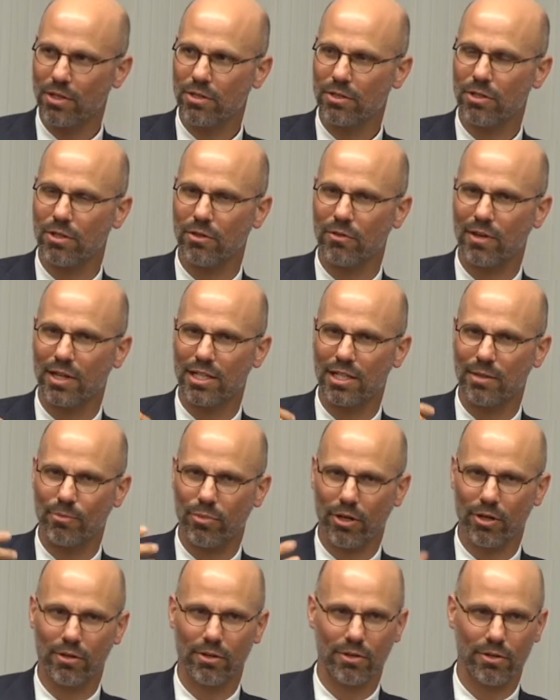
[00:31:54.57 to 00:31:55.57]
to the grantee
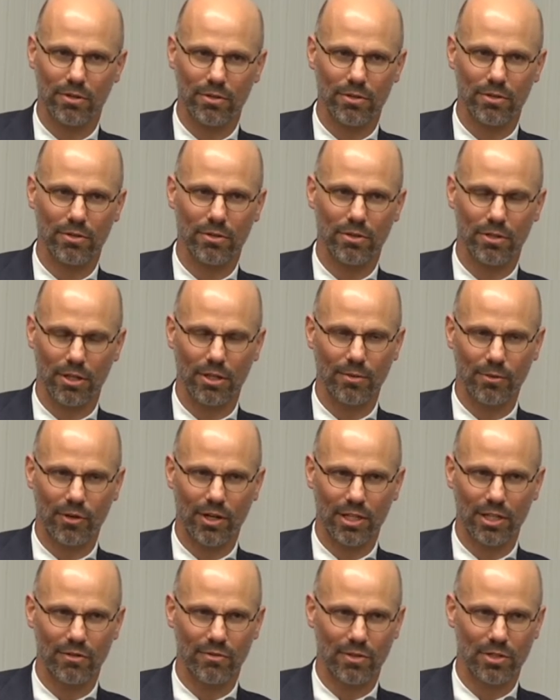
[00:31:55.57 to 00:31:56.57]
partners, to the
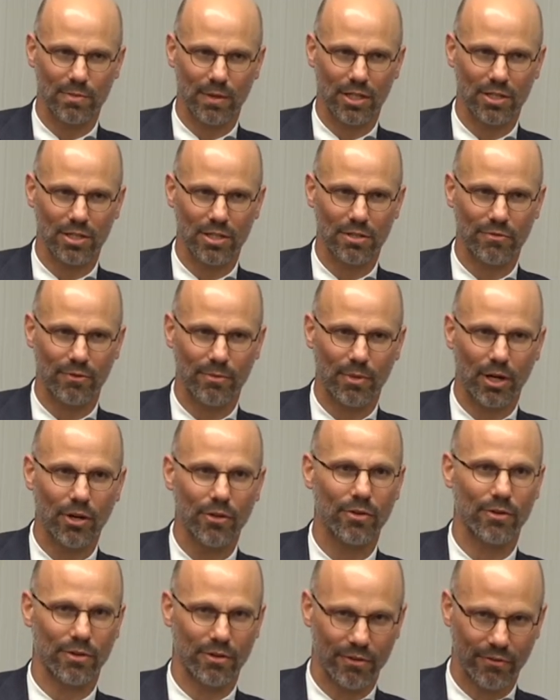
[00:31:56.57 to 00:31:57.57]
grantee responses from
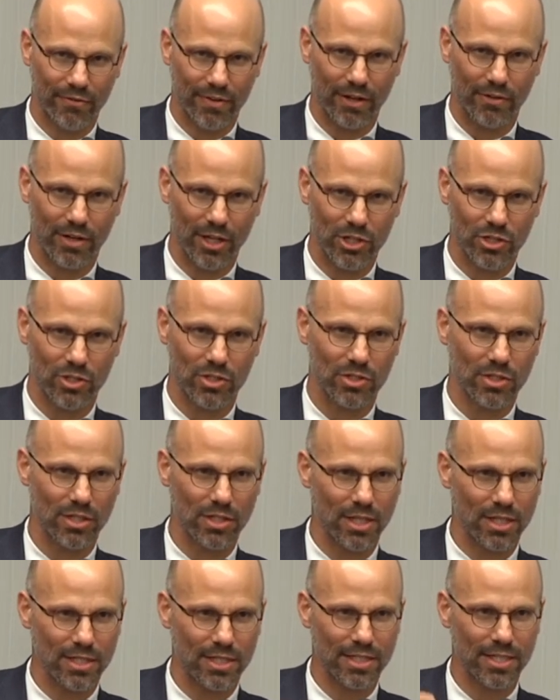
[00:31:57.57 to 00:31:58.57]
other foundations, and
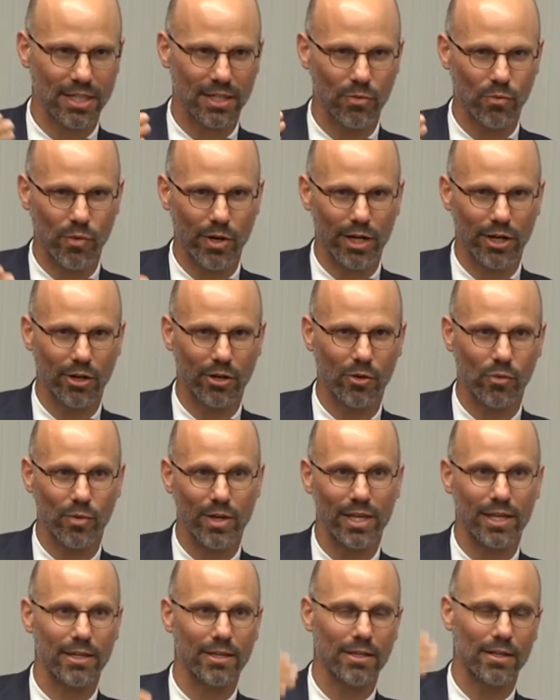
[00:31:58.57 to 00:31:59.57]
then see where are
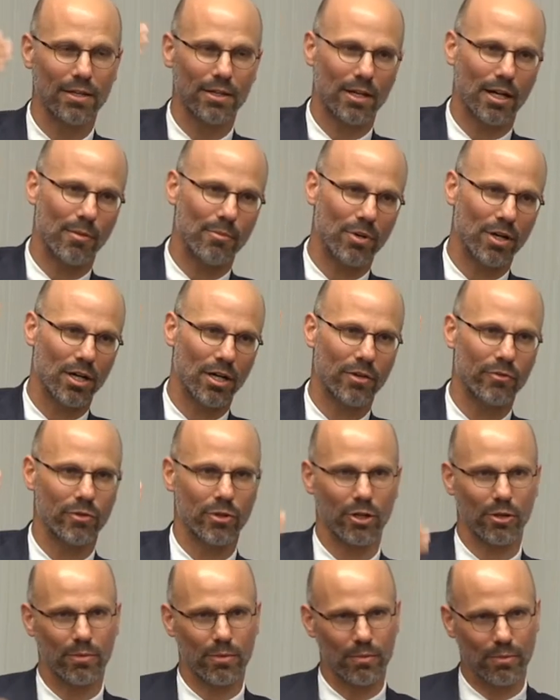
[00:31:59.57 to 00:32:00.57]
we above,
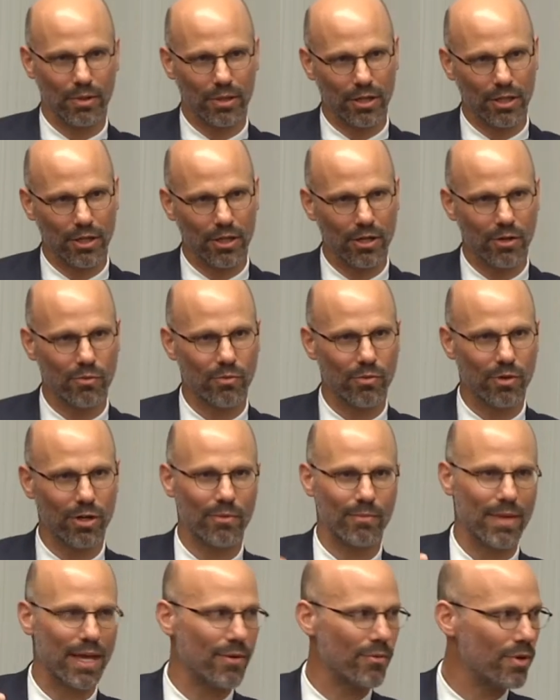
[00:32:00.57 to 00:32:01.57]
where are we below, where
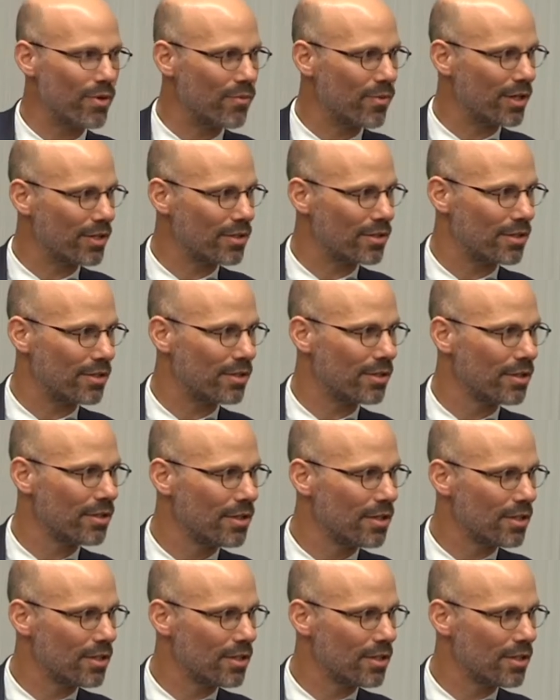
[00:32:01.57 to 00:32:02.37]
may we want to,